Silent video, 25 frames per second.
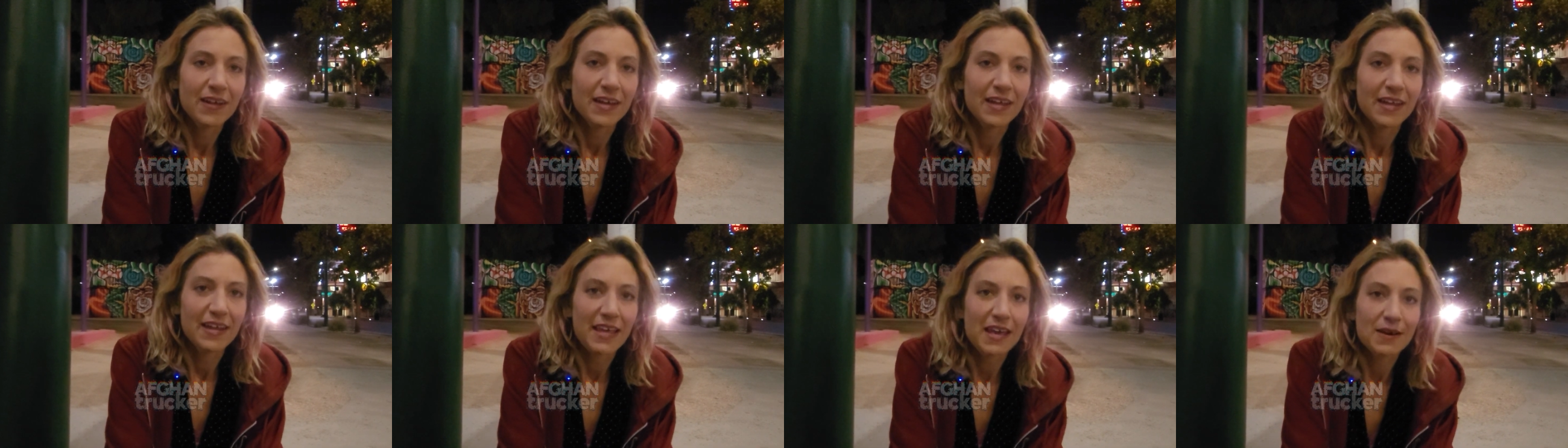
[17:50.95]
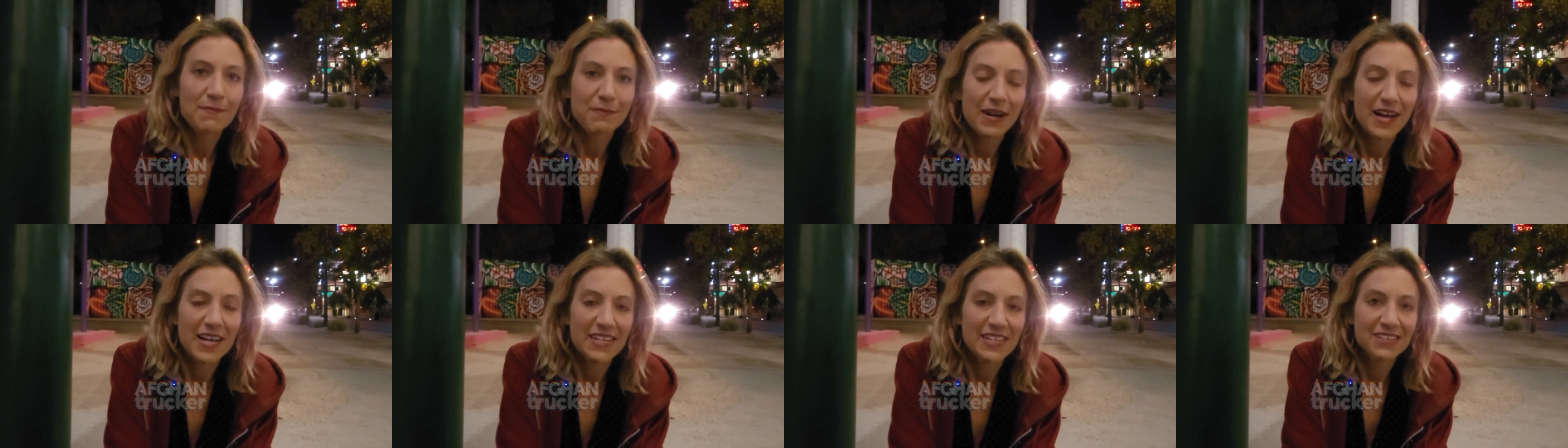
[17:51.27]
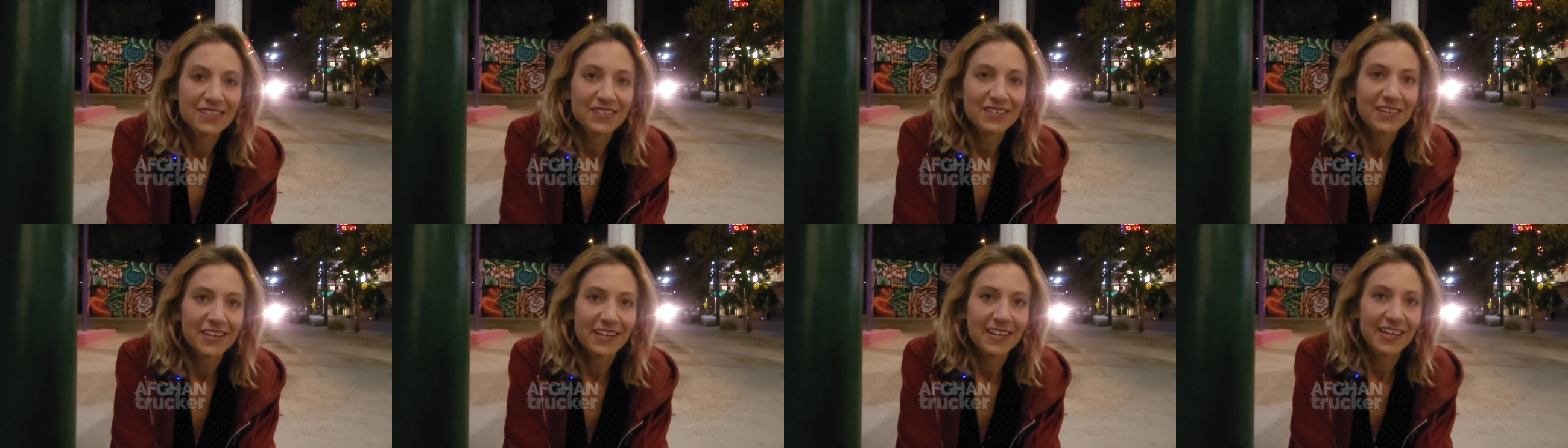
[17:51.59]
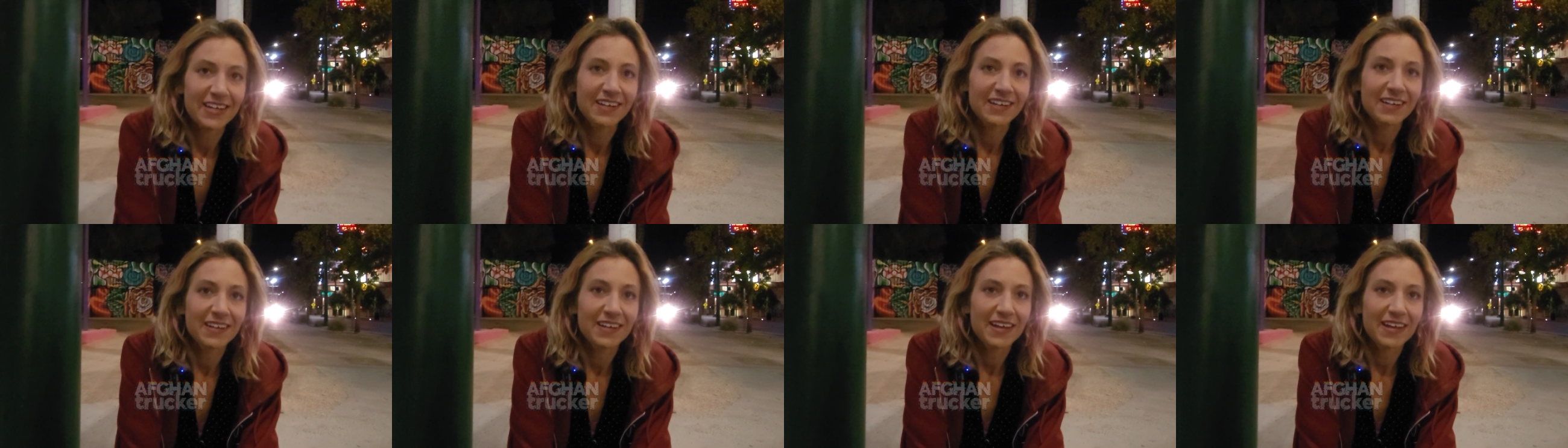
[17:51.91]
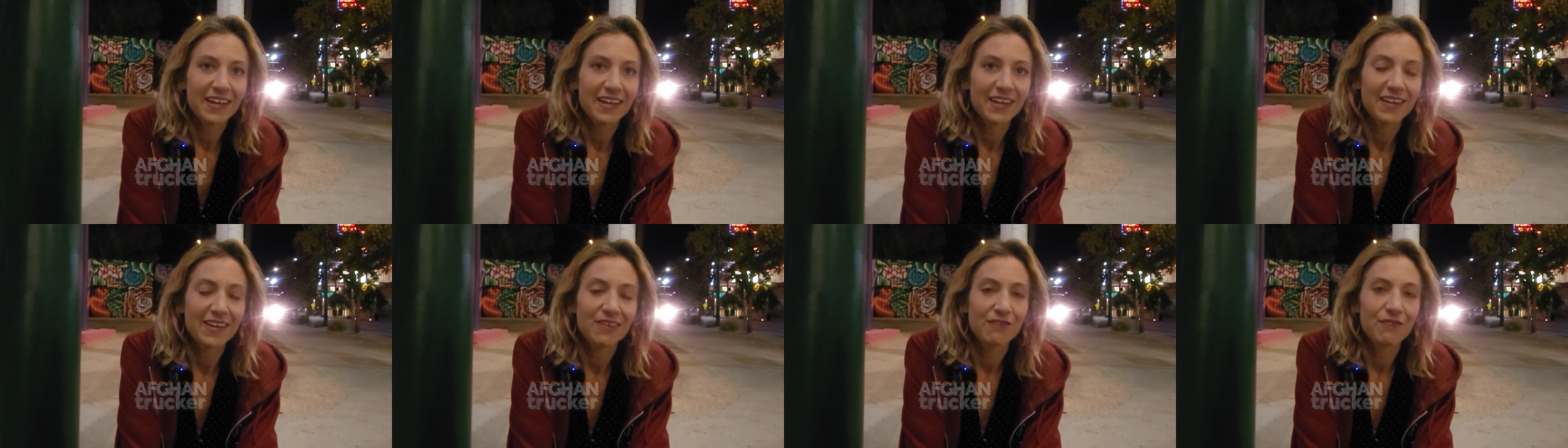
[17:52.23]
and him and I start dating
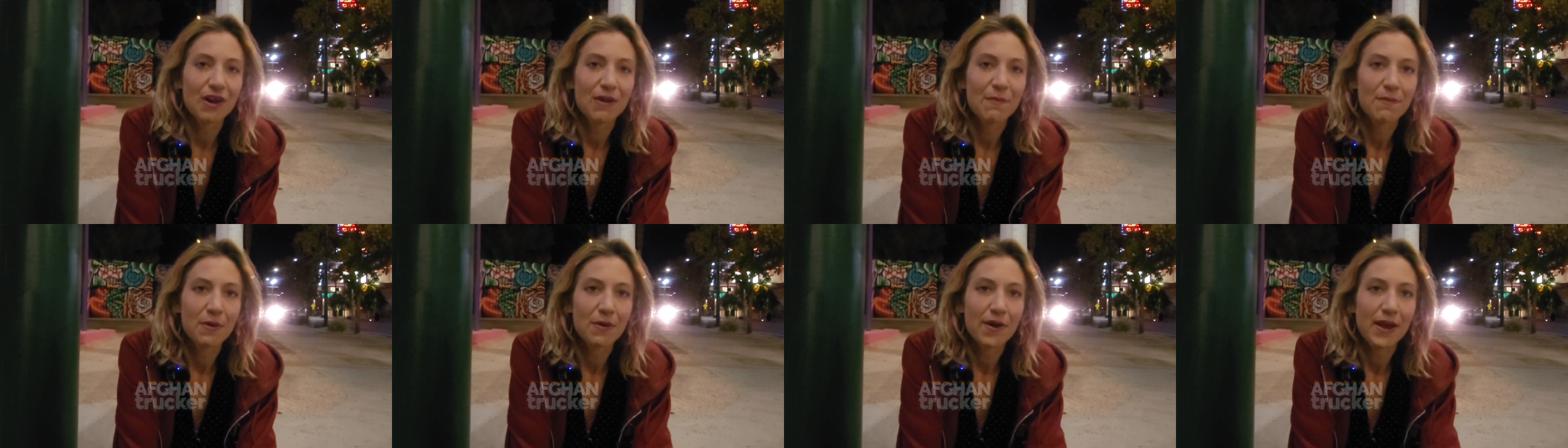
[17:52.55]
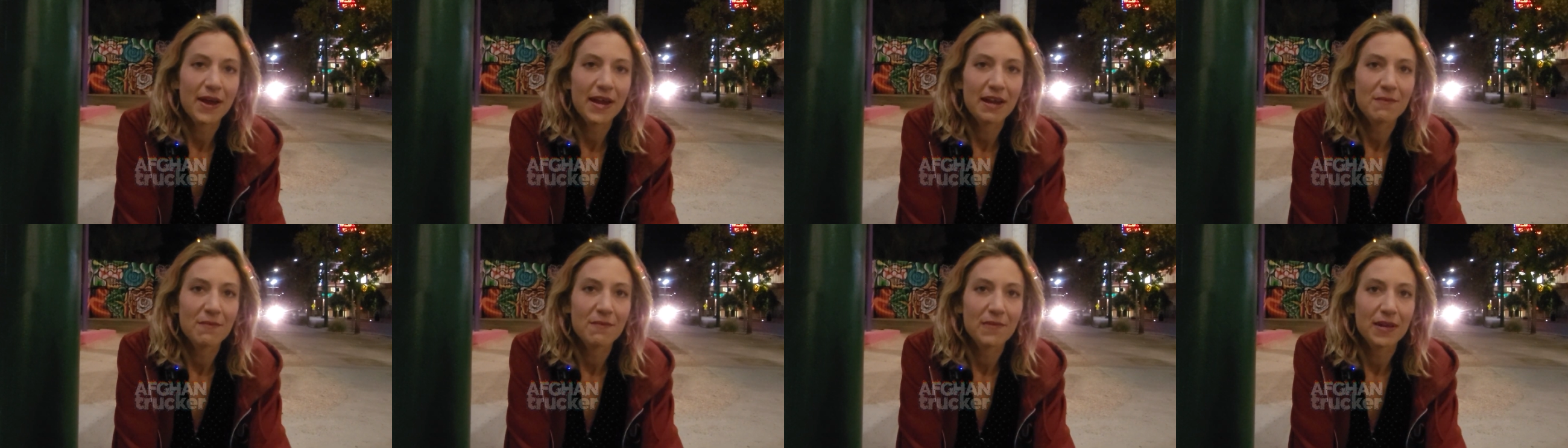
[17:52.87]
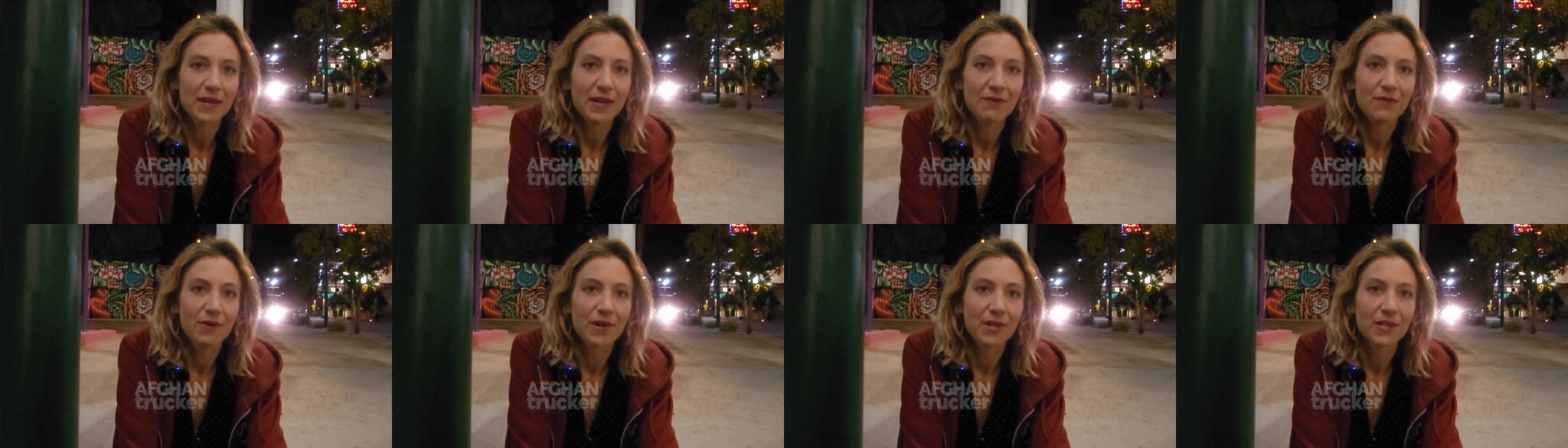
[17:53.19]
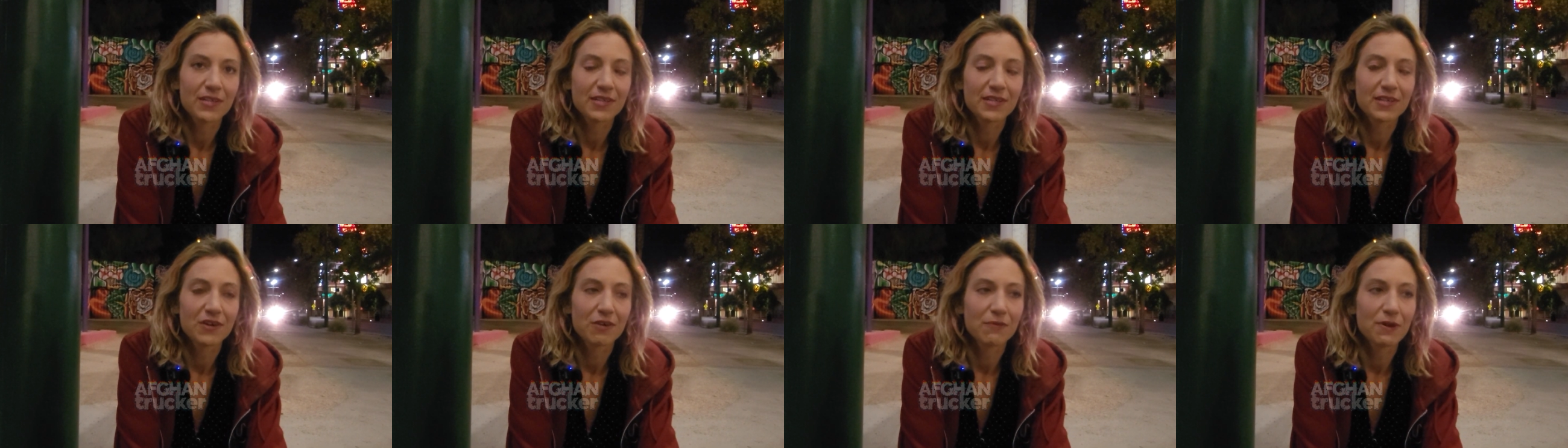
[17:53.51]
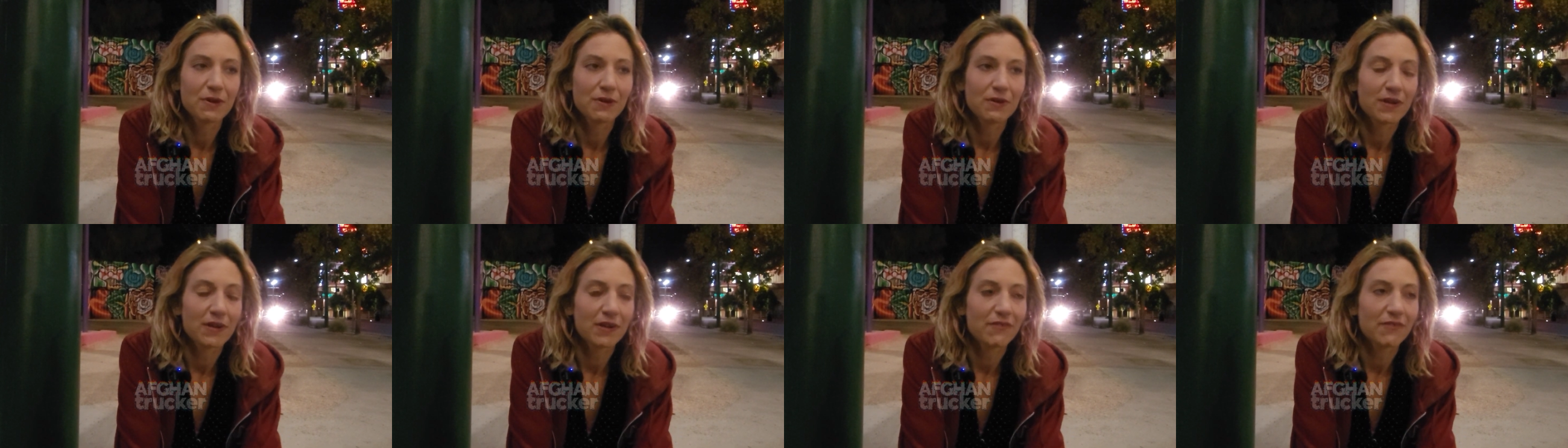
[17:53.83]
and Rainbow hated me, wanted to kill
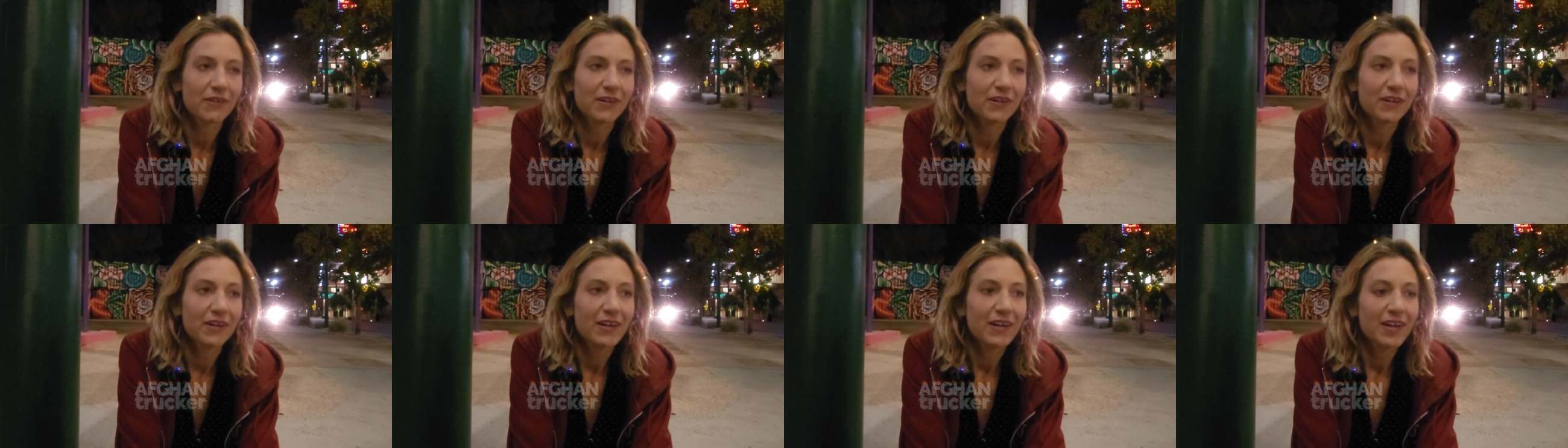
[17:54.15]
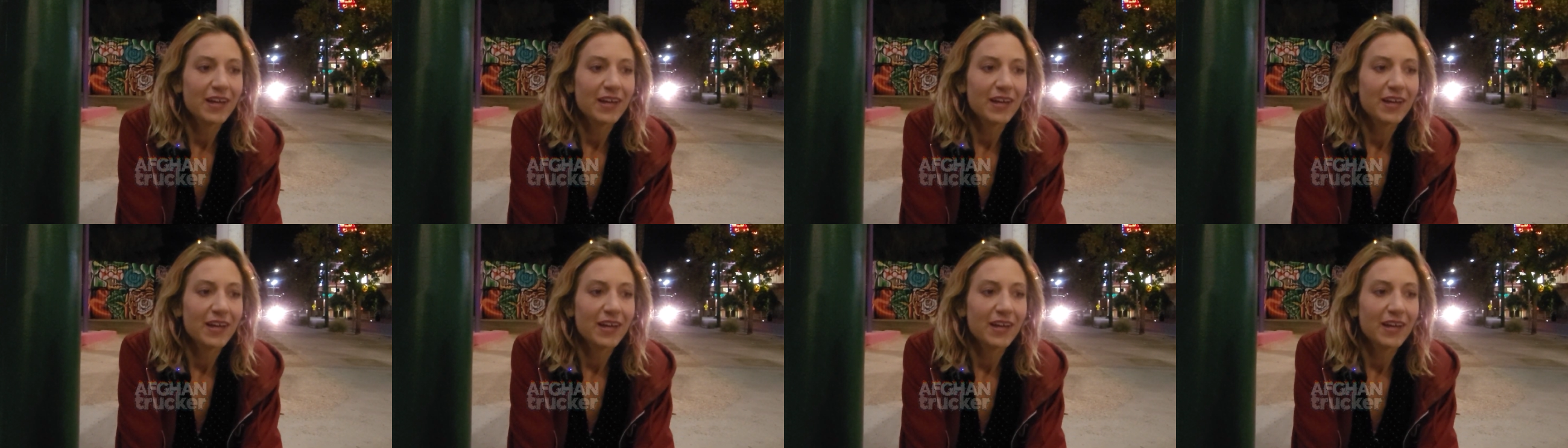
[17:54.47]
me, whatever.